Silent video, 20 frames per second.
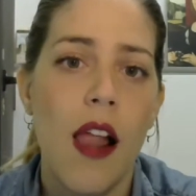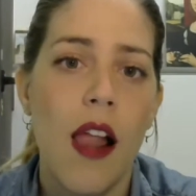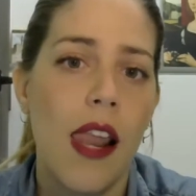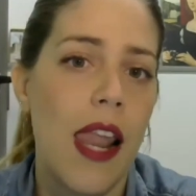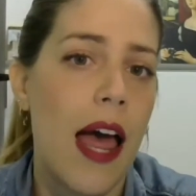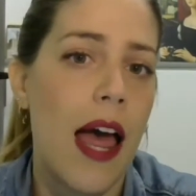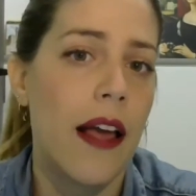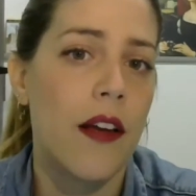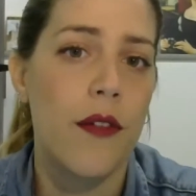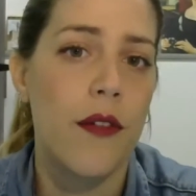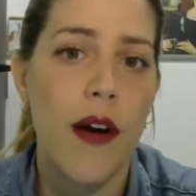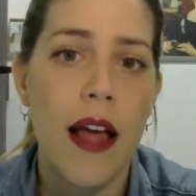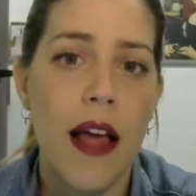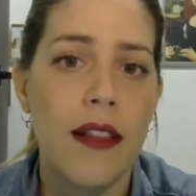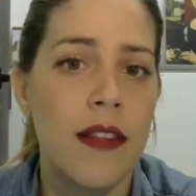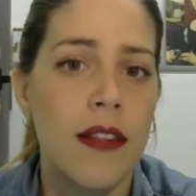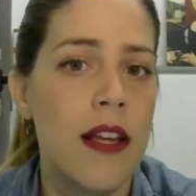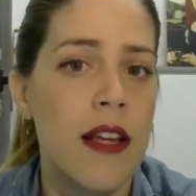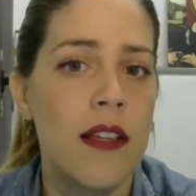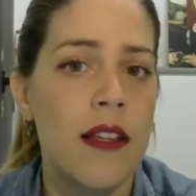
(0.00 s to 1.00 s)
like
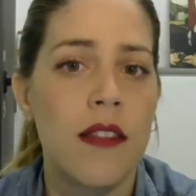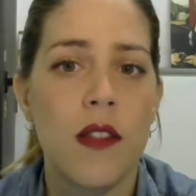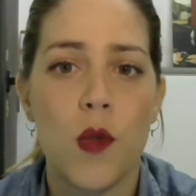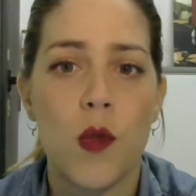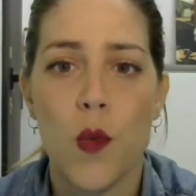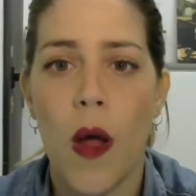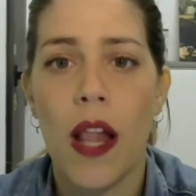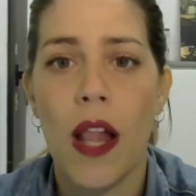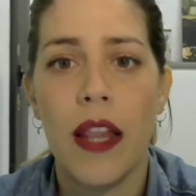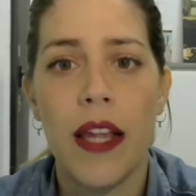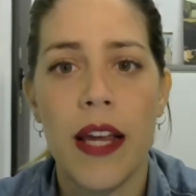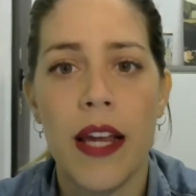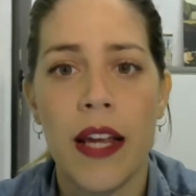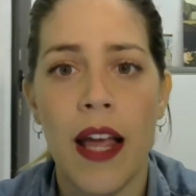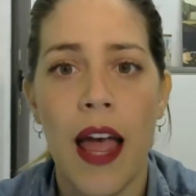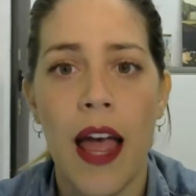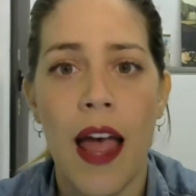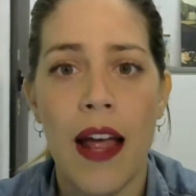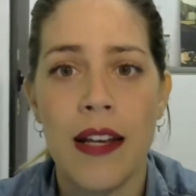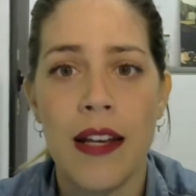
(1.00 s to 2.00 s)
redness,
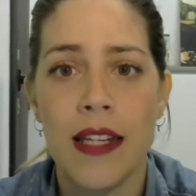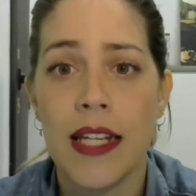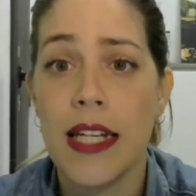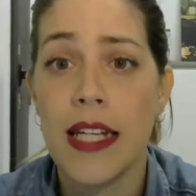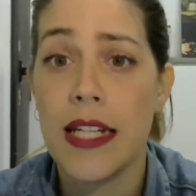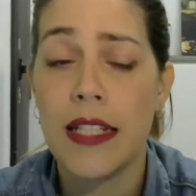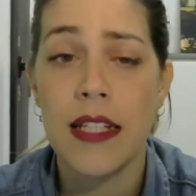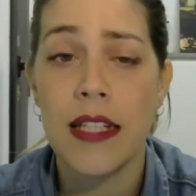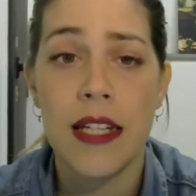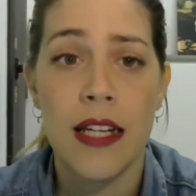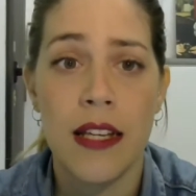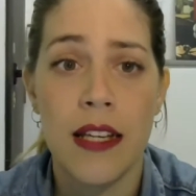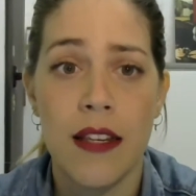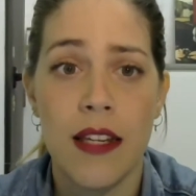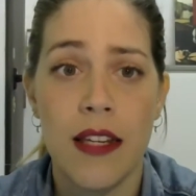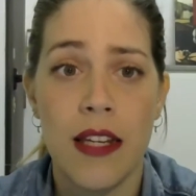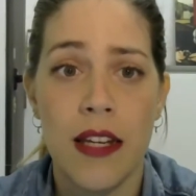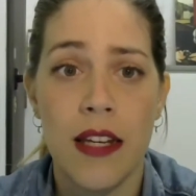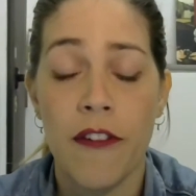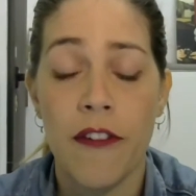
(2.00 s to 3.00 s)
swelling, and heat in
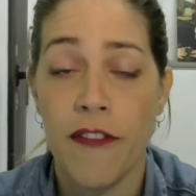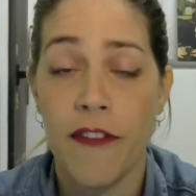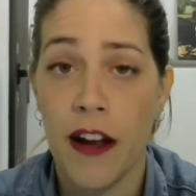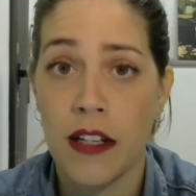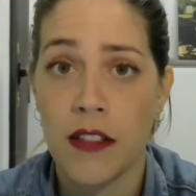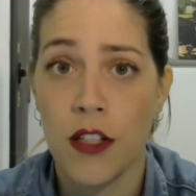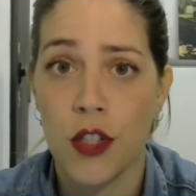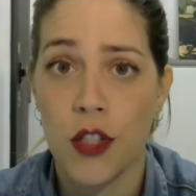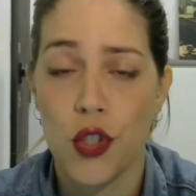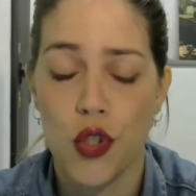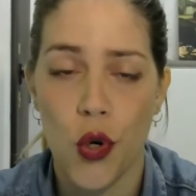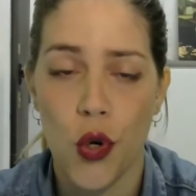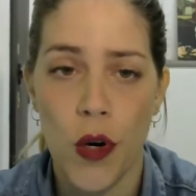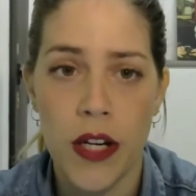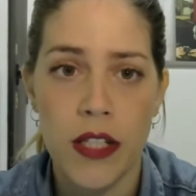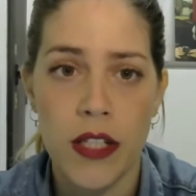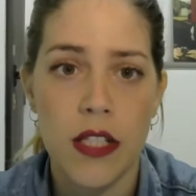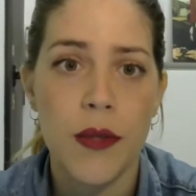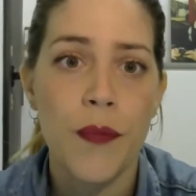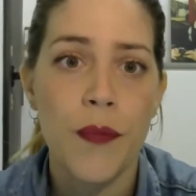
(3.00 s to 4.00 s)
the affected joint.